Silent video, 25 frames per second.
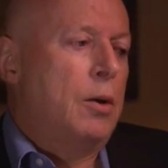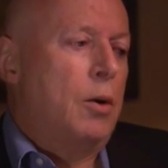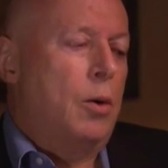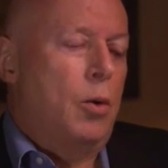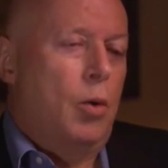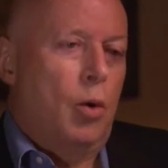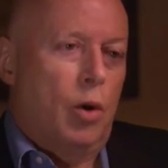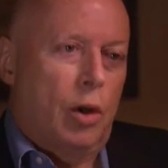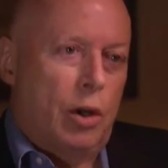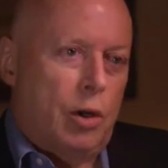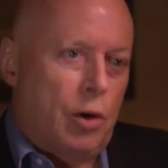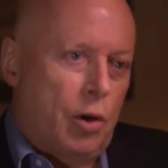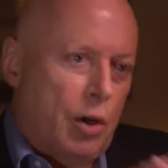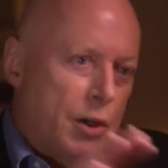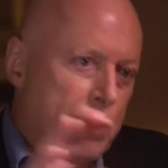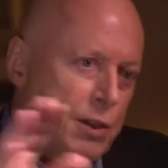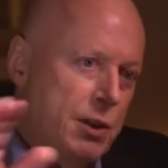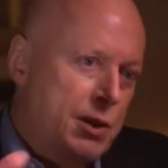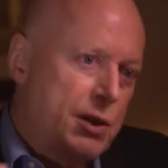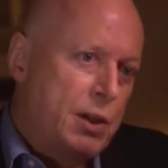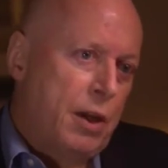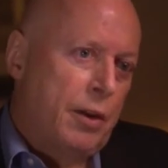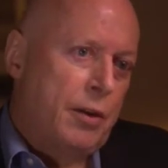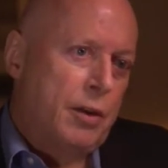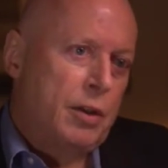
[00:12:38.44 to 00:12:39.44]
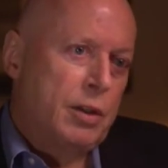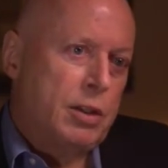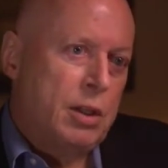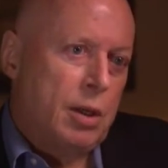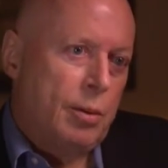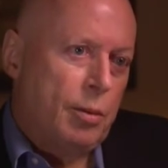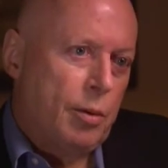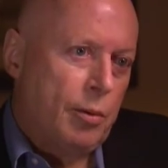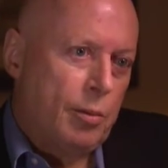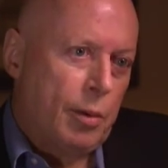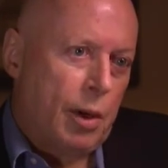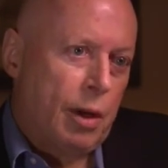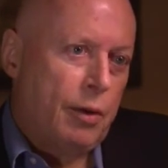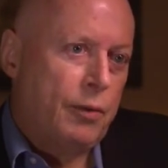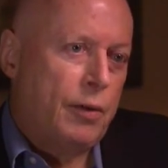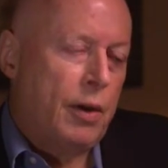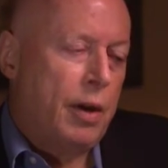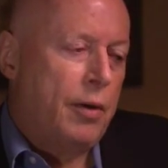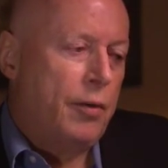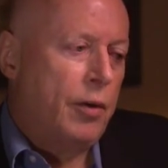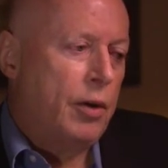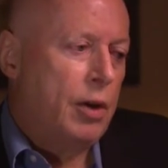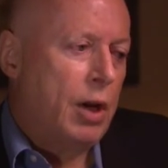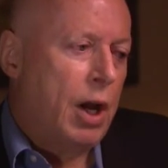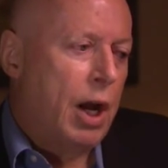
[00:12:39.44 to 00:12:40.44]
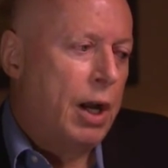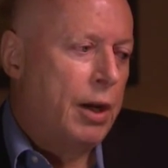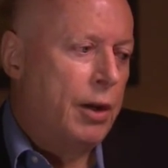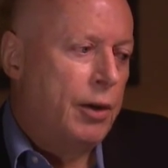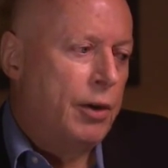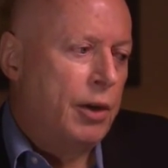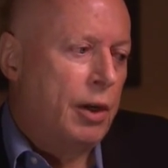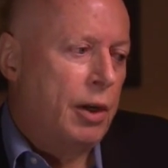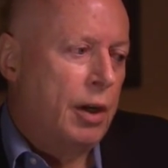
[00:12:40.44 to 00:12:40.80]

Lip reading: all across the southern tip of my favorite island,